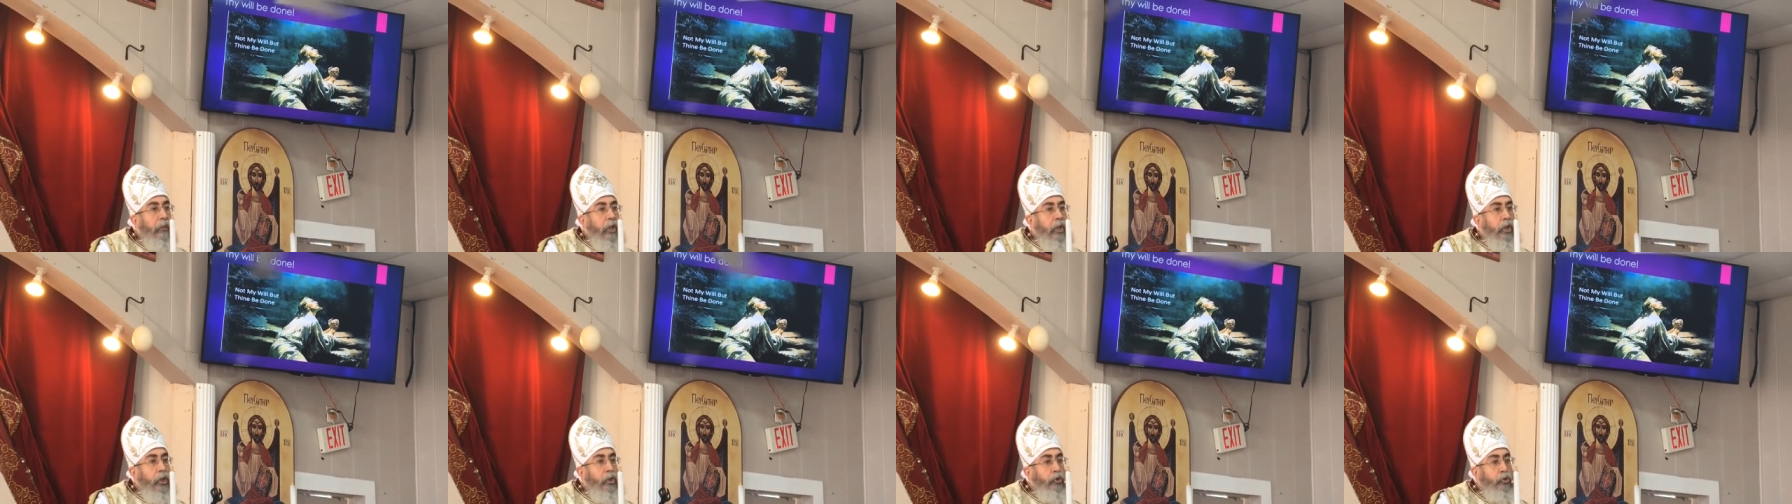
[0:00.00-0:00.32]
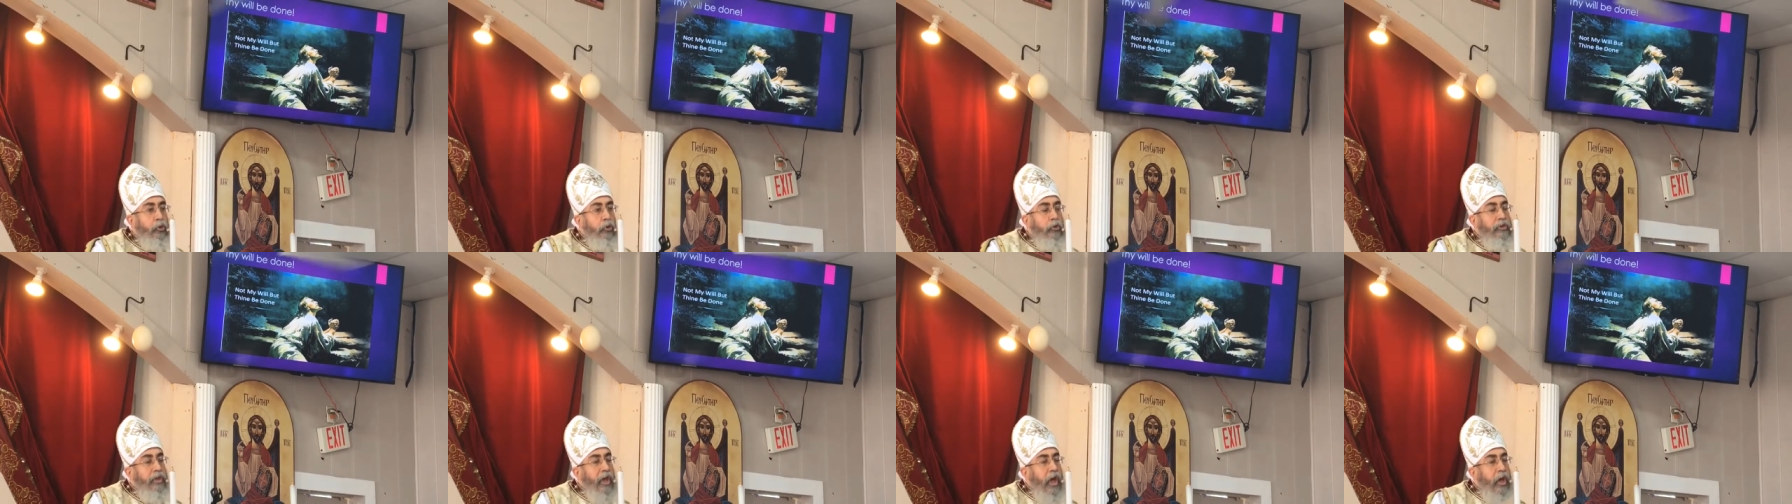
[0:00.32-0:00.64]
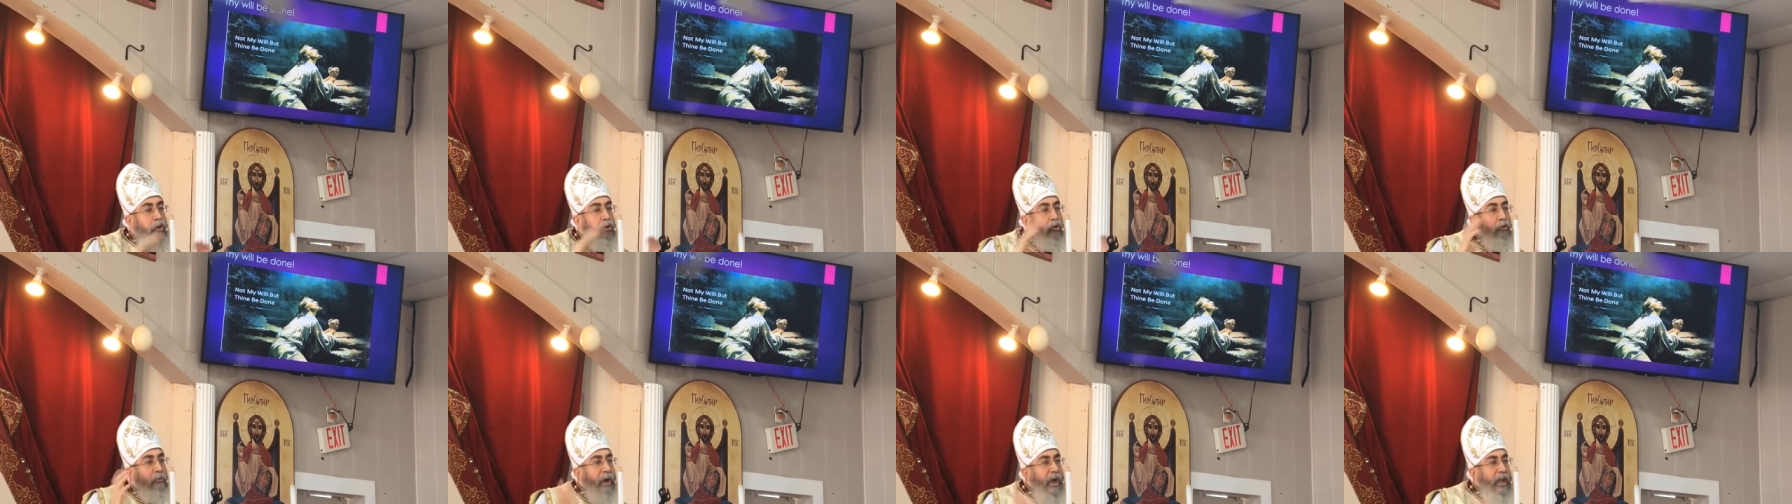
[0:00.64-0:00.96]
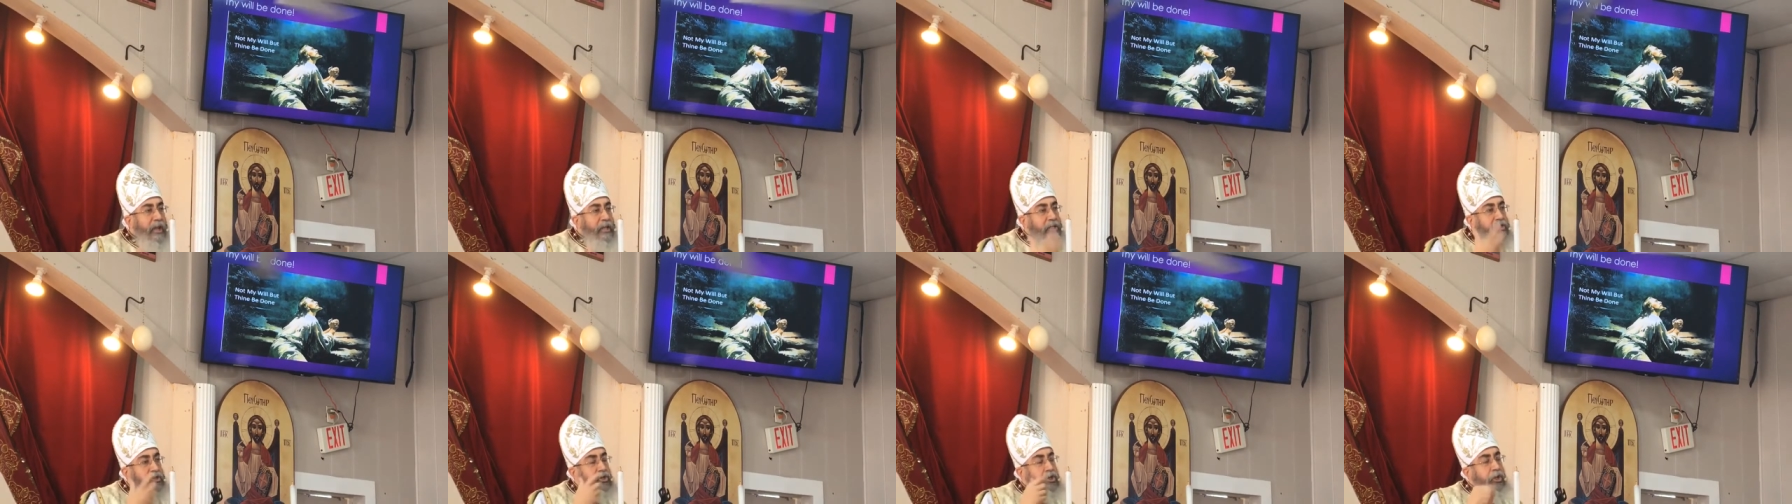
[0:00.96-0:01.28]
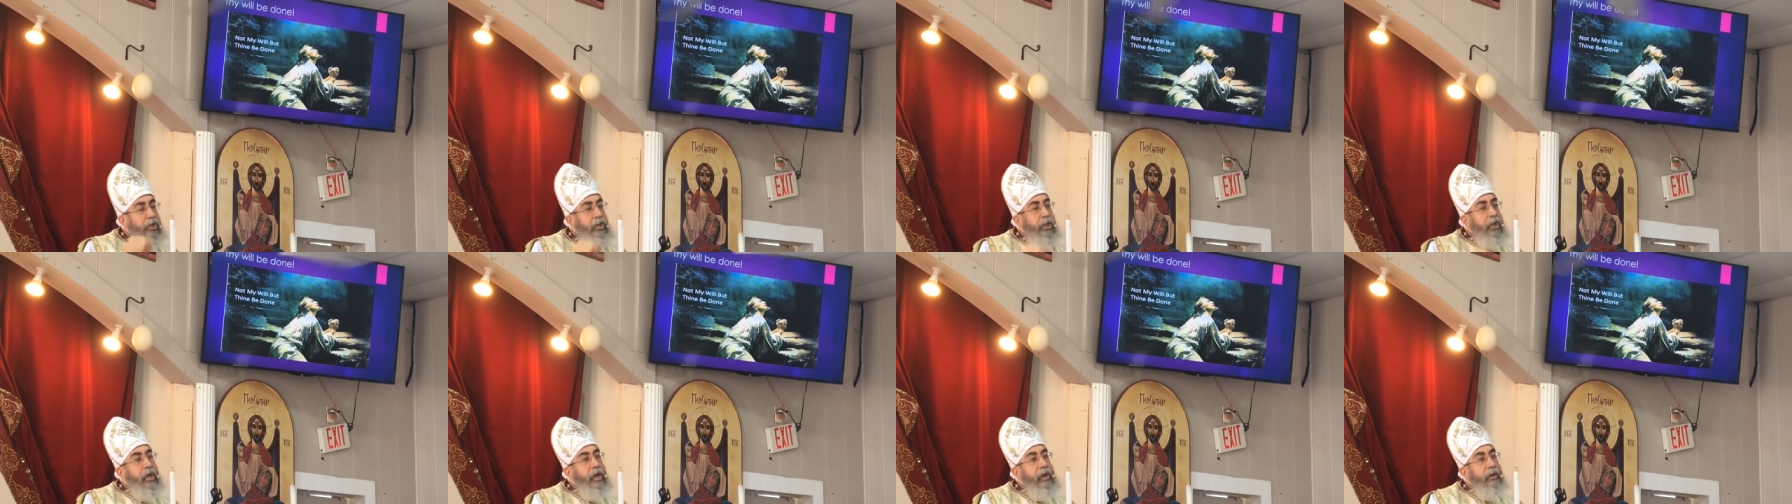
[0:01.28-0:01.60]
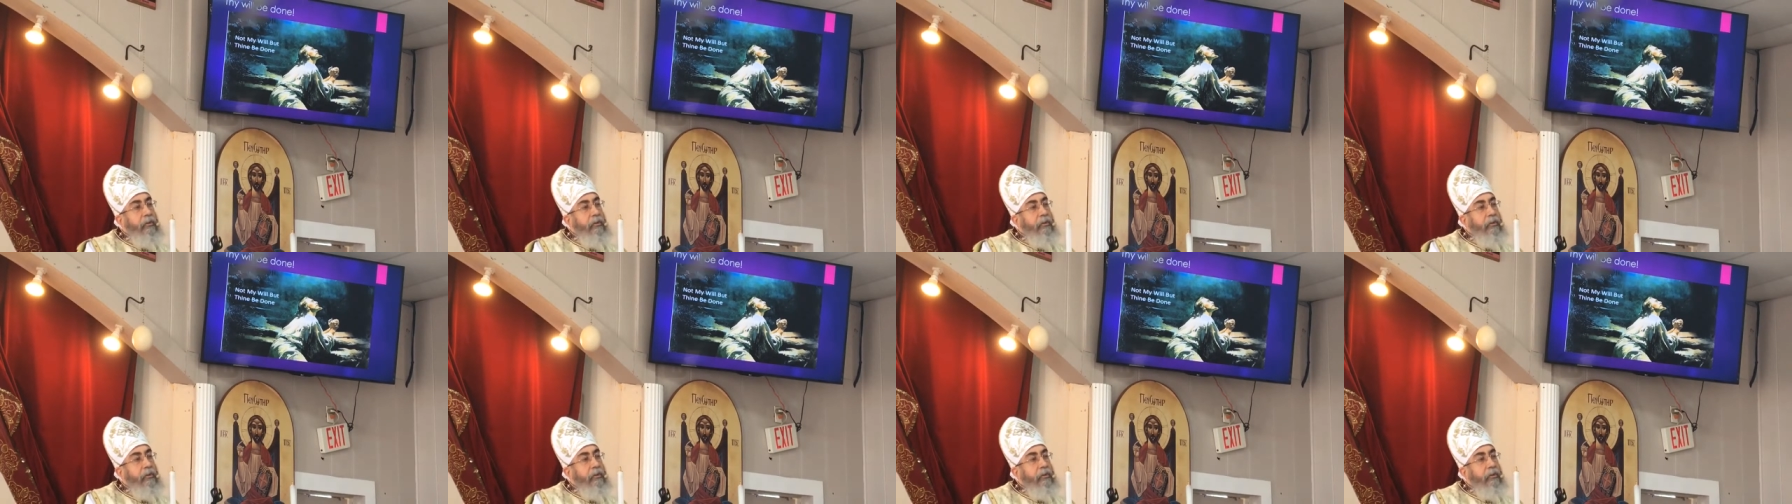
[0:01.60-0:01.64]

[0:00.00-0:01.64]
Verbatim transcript: He took the humanity in